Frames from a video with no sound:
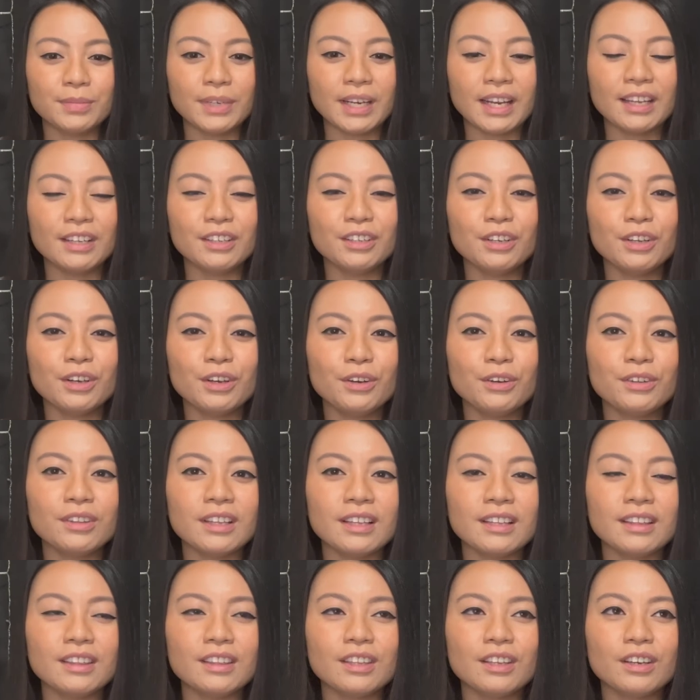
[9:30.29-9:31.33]
But I know
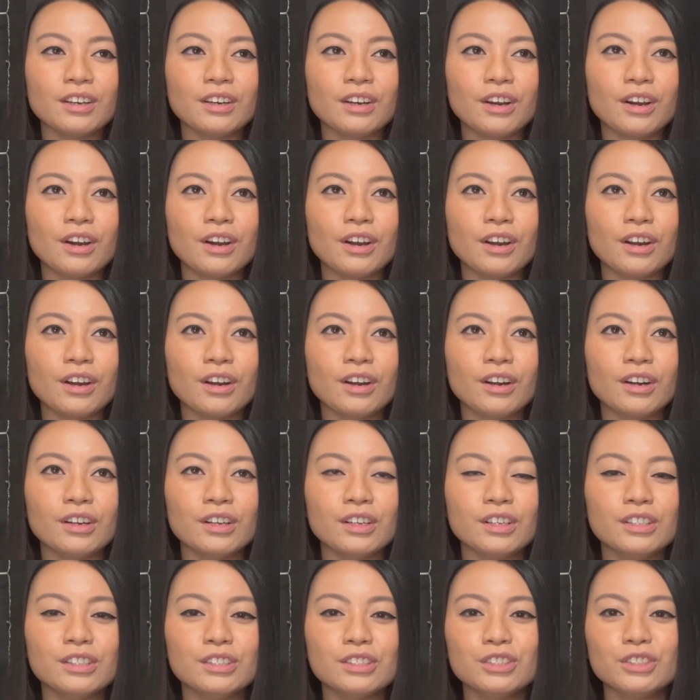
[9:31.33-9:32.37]
that there
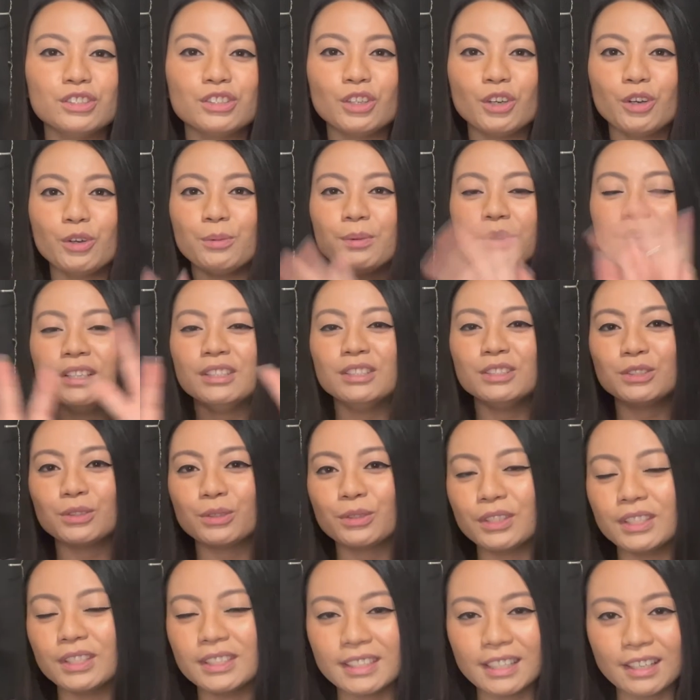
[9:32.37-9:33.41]
are so many
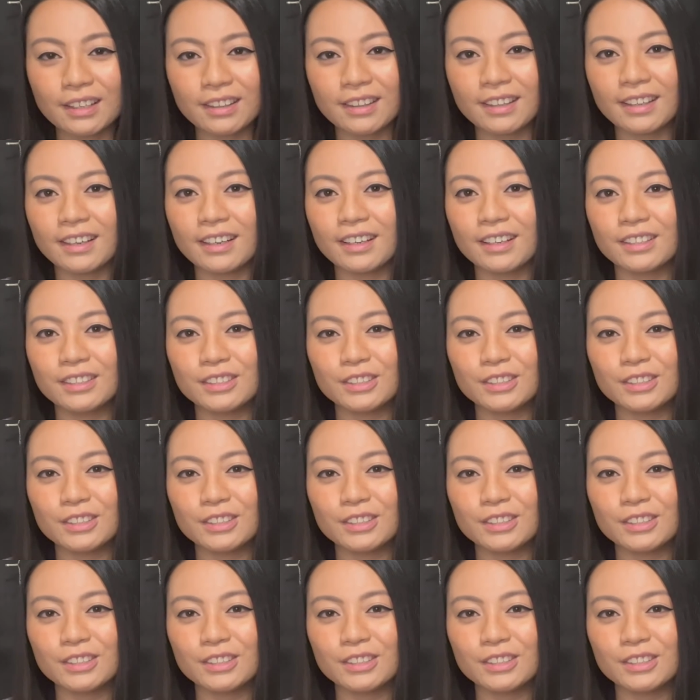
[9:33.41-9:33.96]
stories out there.